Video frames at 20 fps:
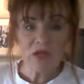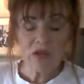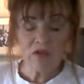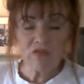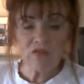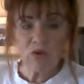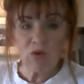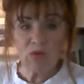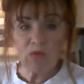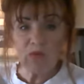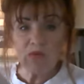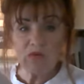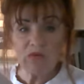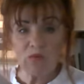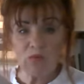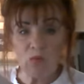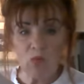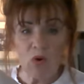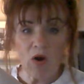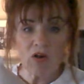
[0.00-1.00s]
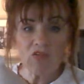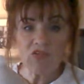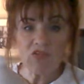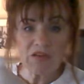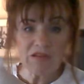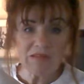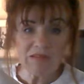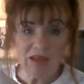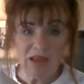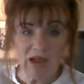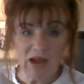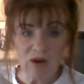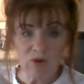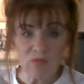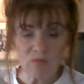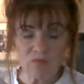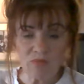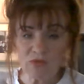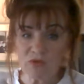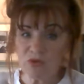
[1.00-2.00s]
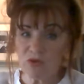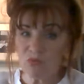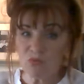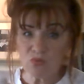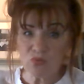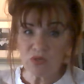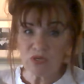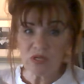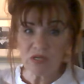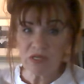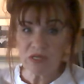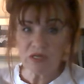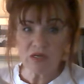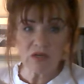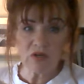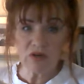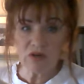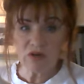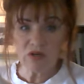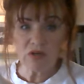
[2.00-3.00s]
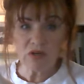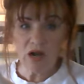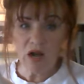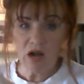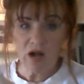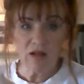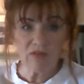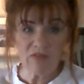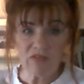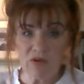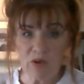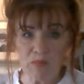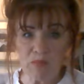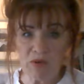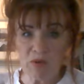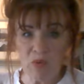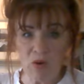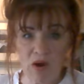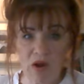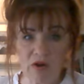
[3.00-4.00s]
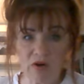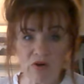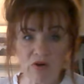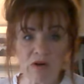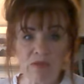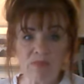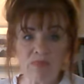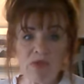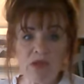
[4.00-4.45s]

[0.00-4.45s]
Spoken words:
So wash these out, really good hot soapy water.